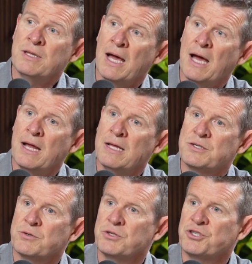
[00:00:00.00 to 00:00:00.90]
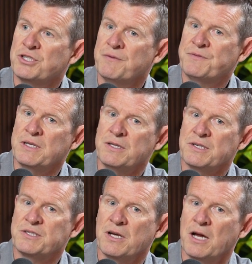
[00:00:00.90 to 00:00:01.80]
that, it sort of shifted this
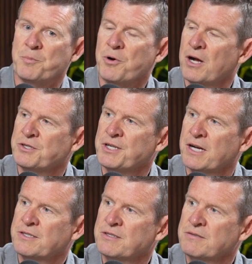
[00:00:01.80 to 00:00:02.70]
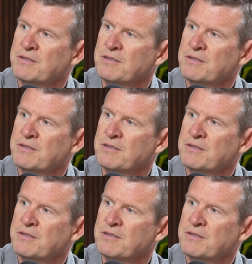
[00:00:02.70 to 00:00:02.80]
side project,